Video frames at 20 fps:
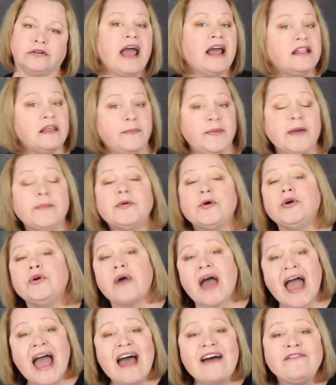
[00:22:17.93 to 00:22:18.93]
And the people who
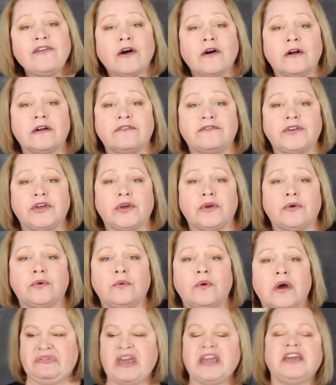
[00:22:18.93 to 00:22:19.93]
have heard of
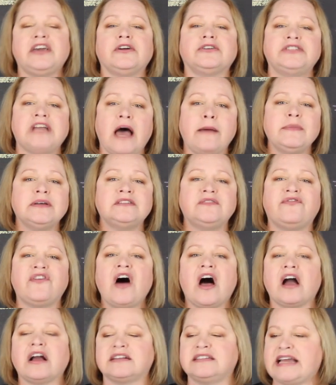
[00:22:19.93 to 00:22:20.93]
you think you're dumb as
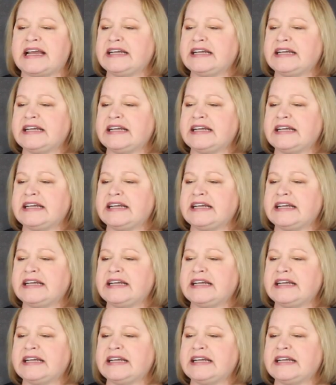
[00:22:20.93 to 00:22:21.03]
fuck.